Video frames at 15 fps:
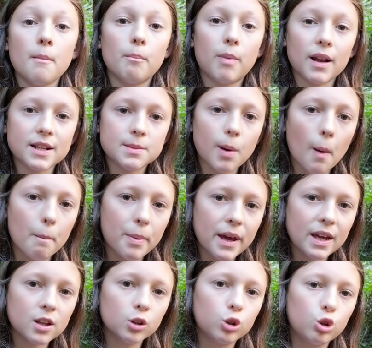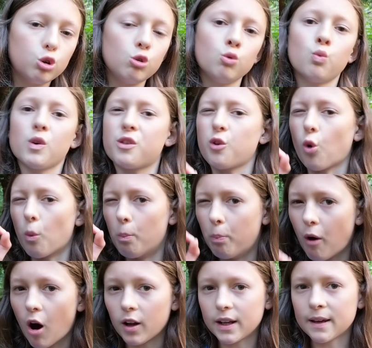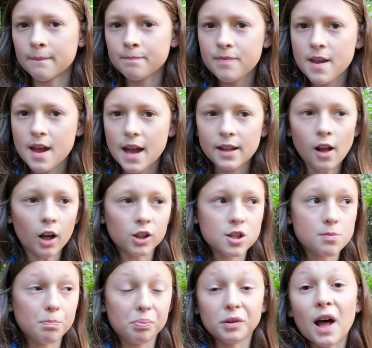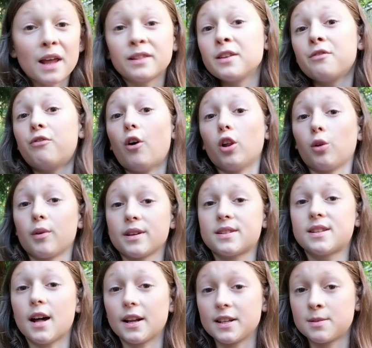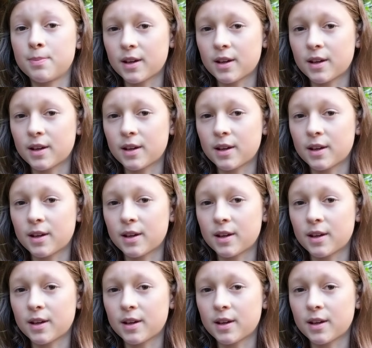But it's about being in tune with your body and not just blindly following studies.